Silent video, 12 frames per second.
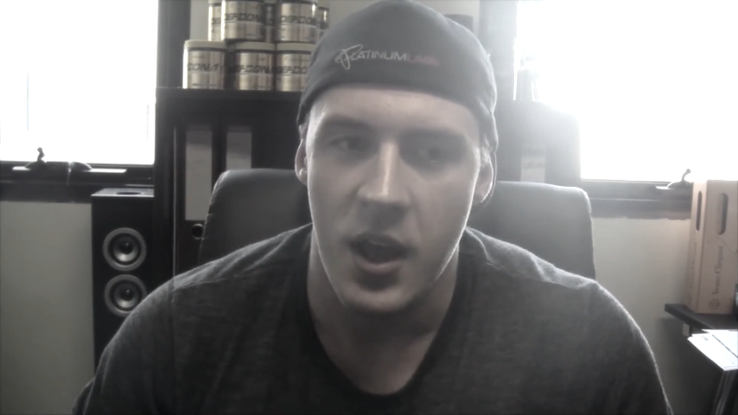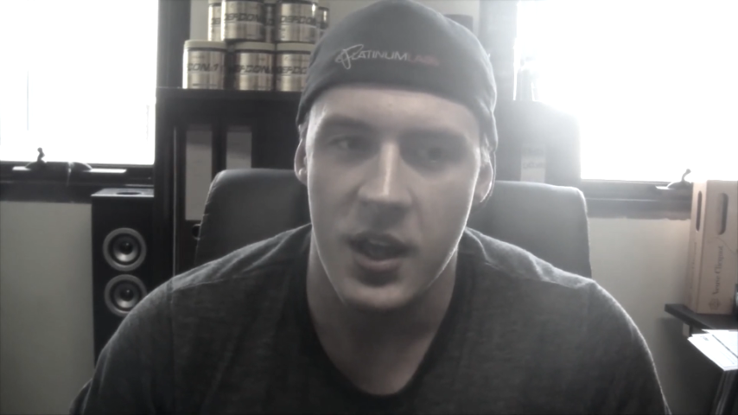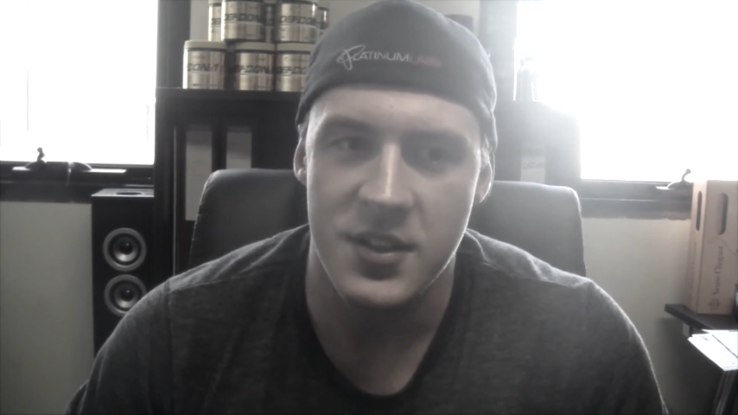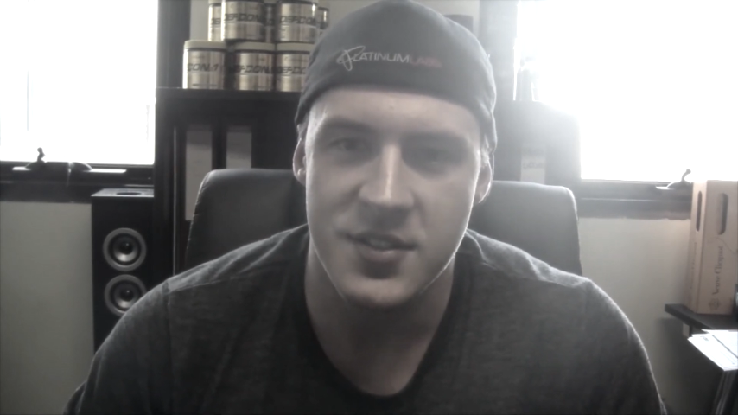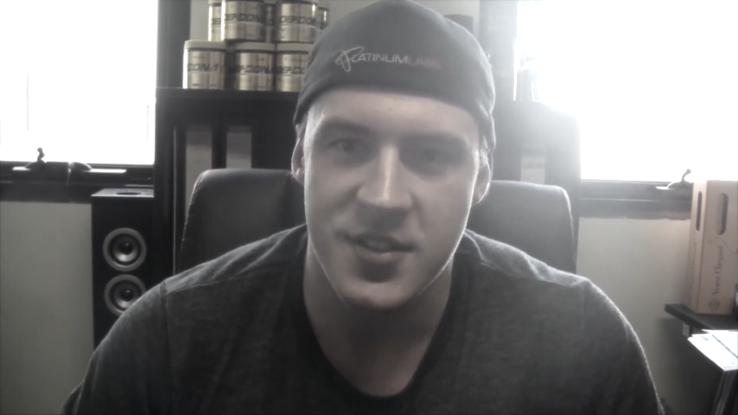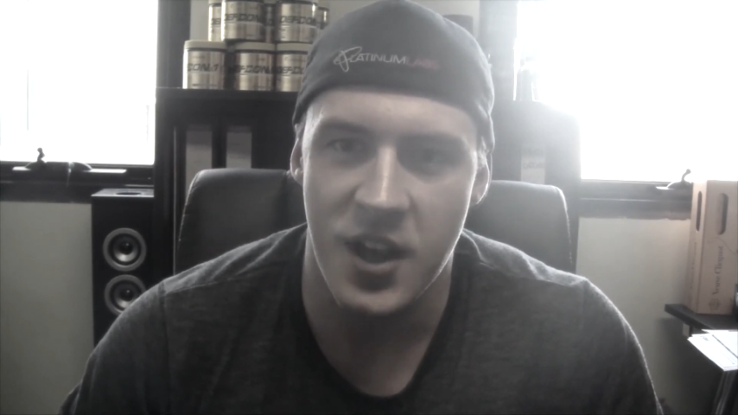
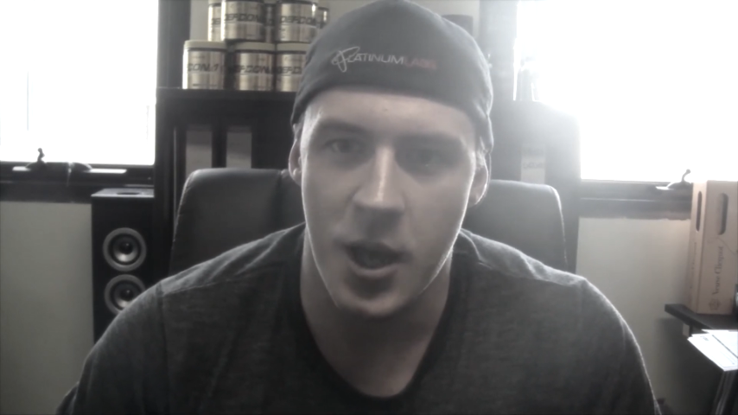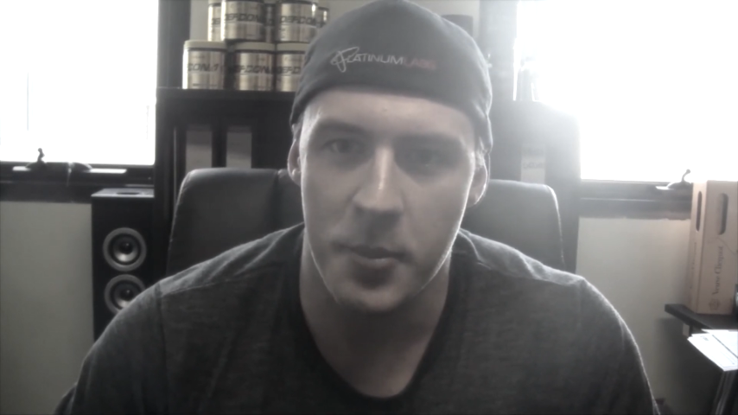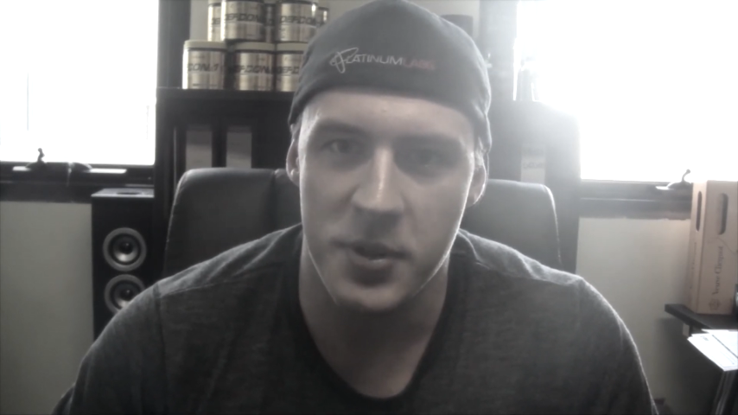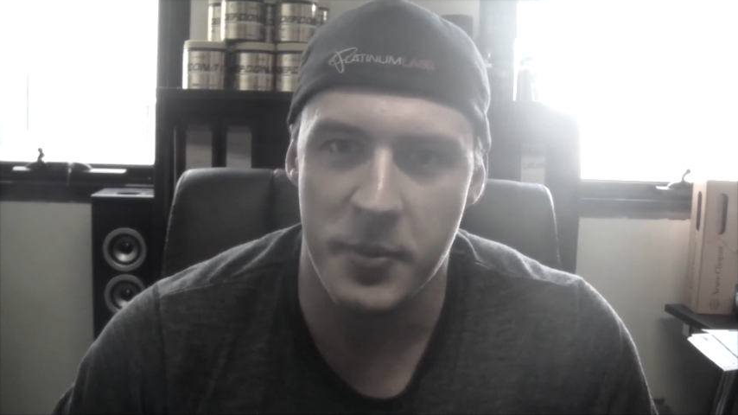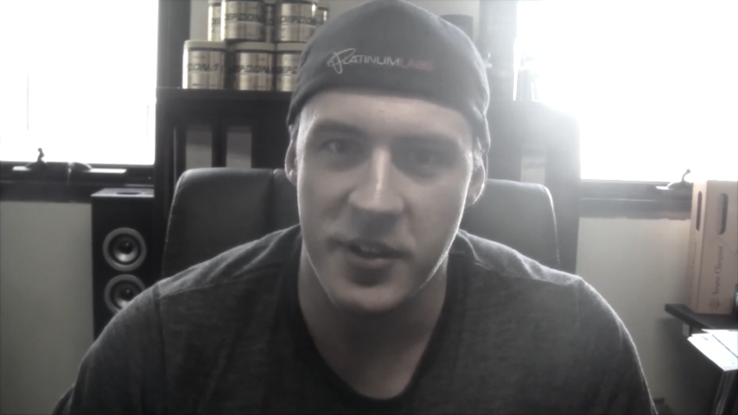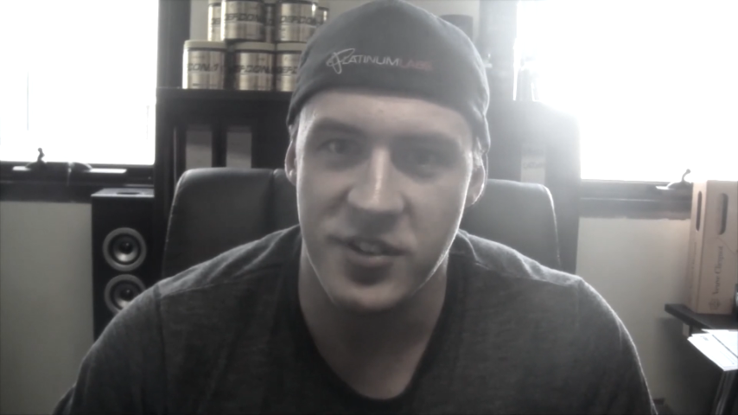it's
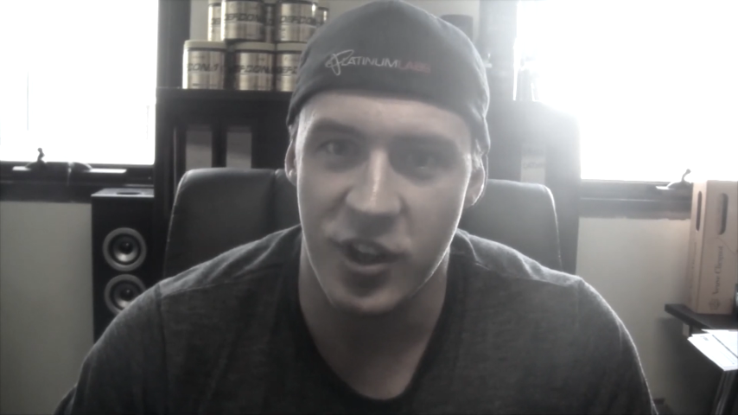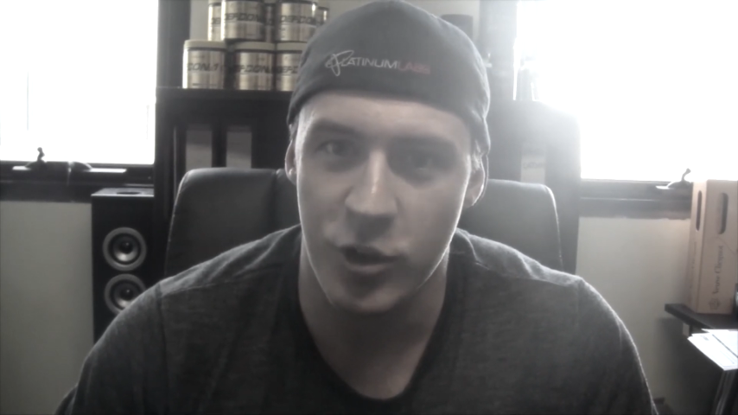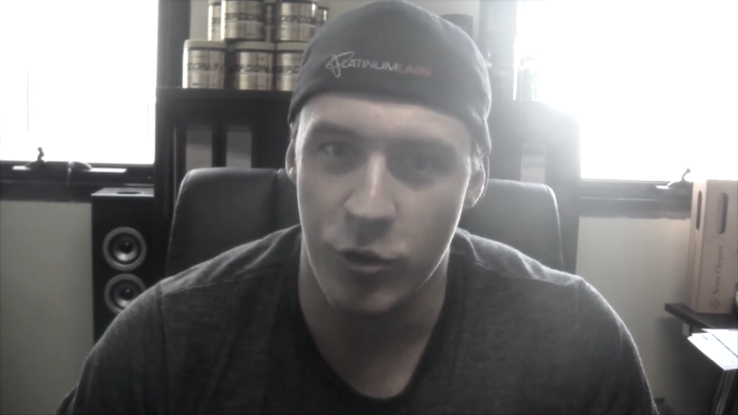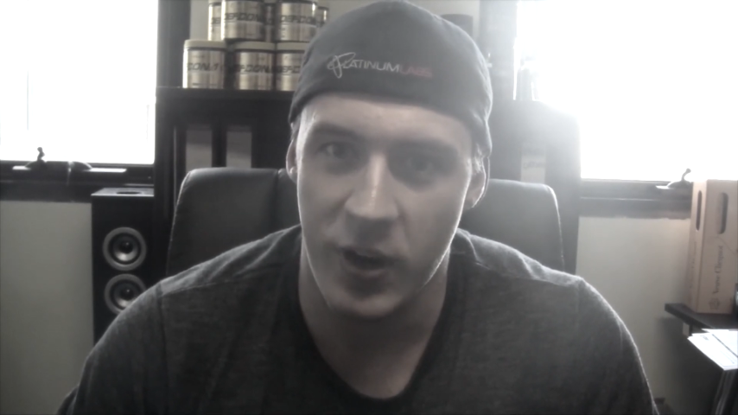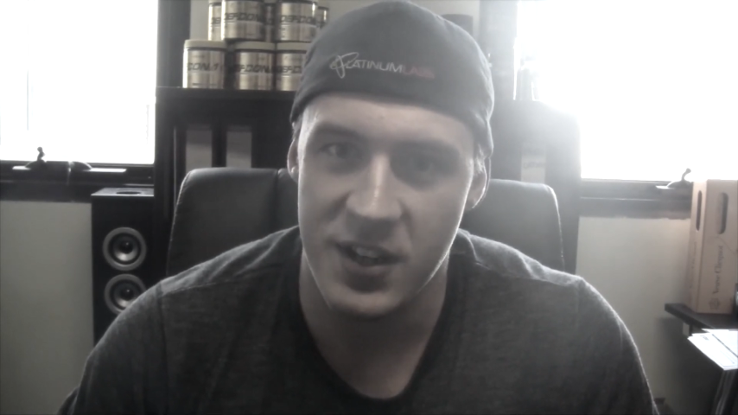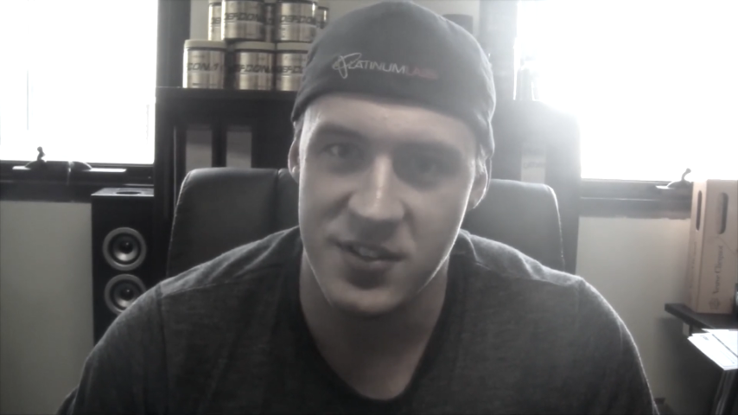basically a
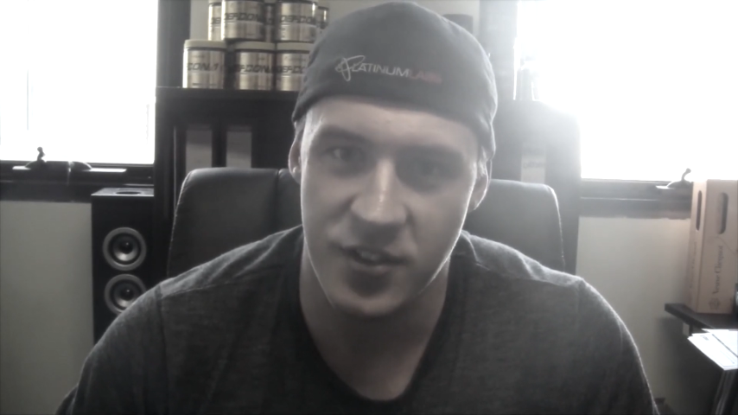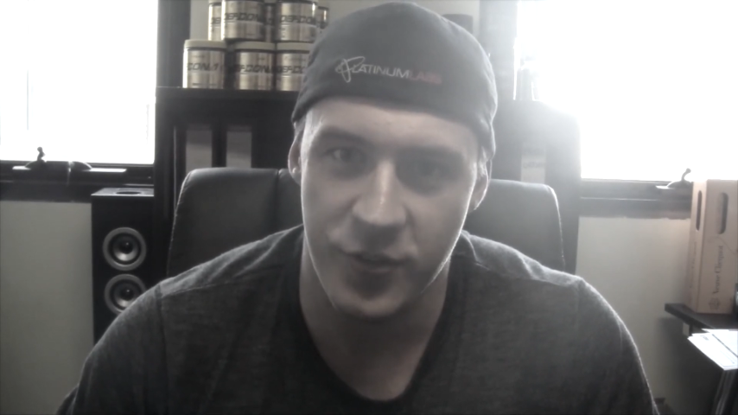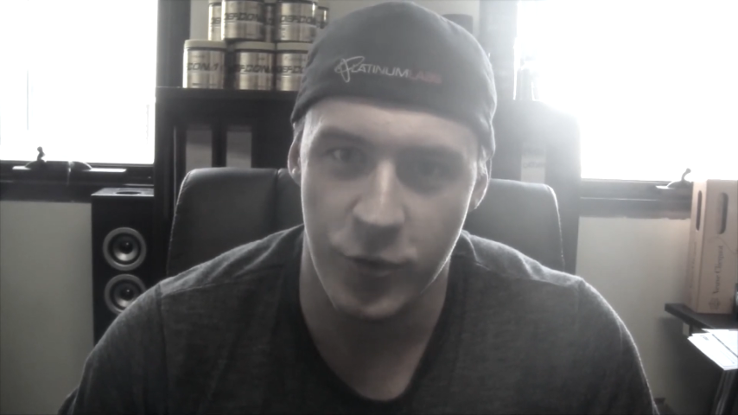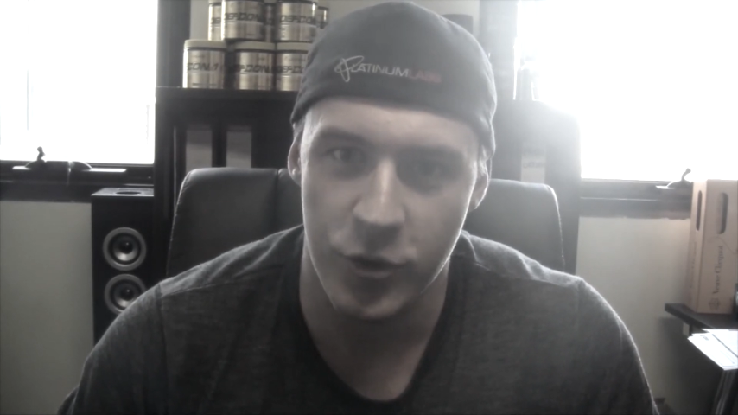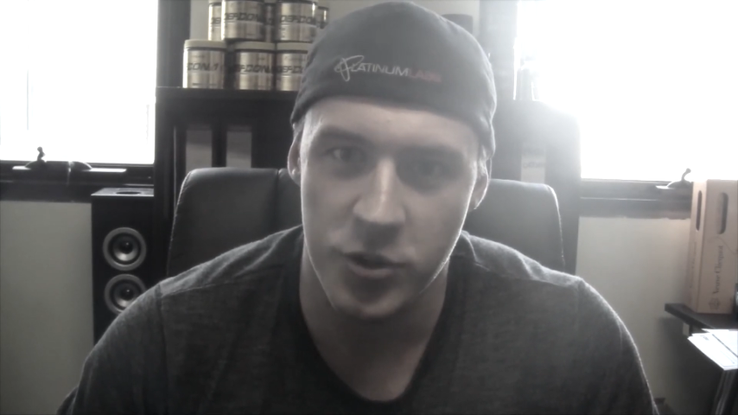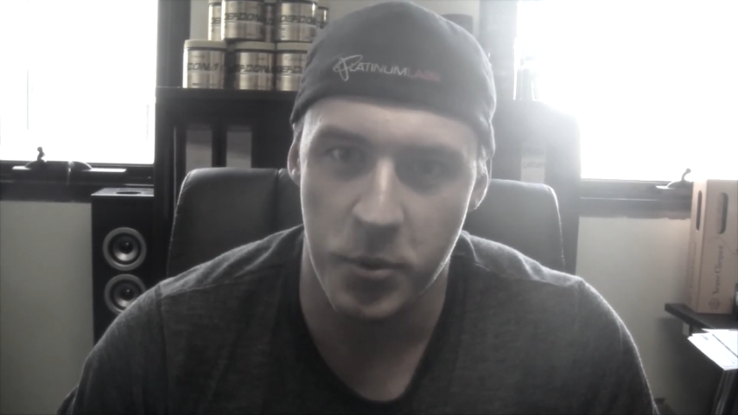greens and a
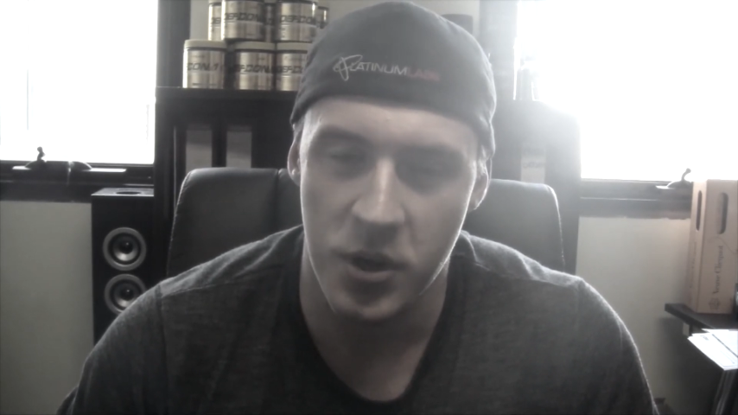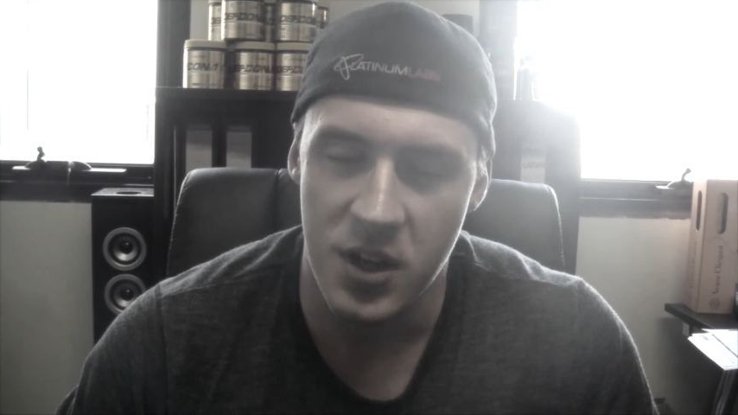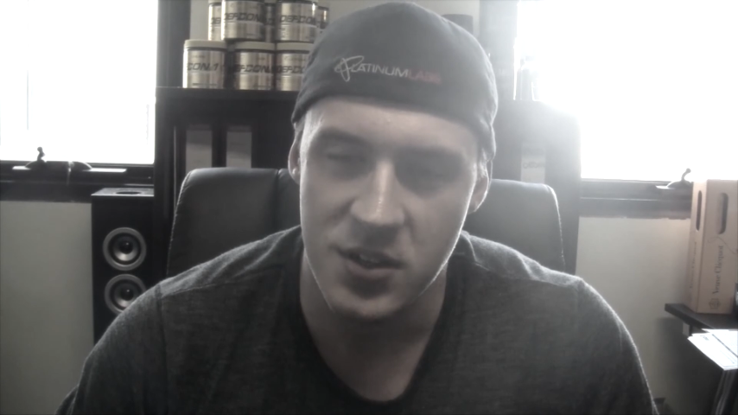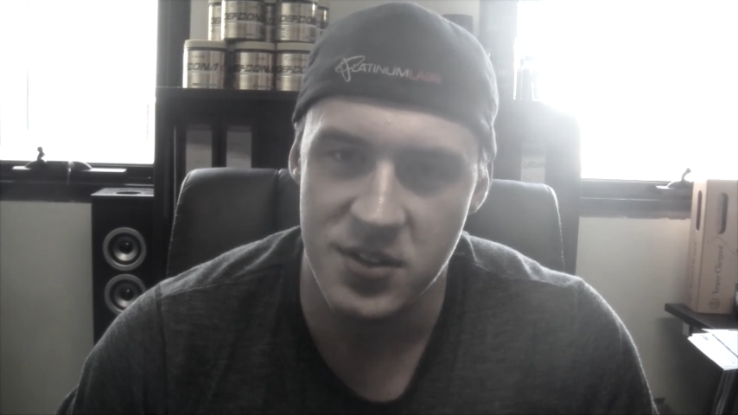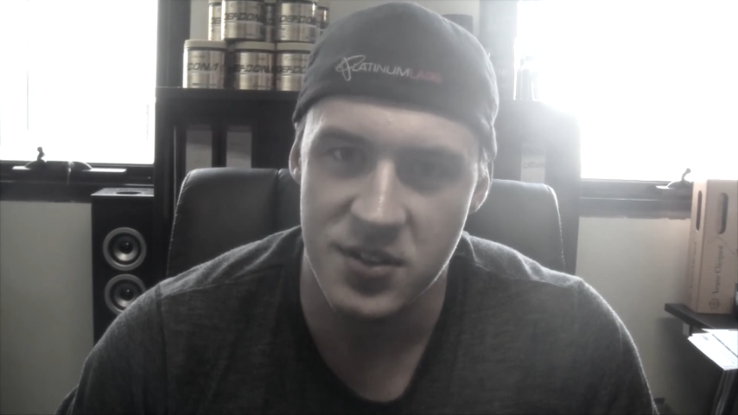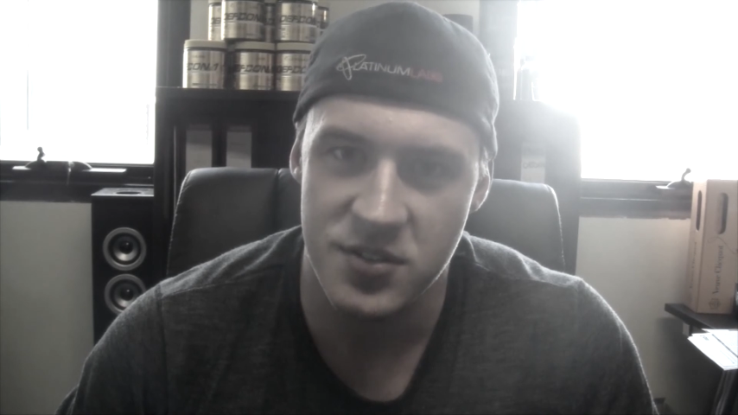fruits
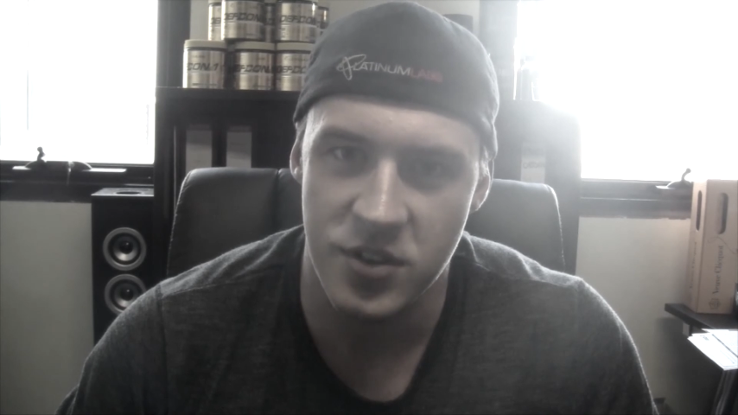product.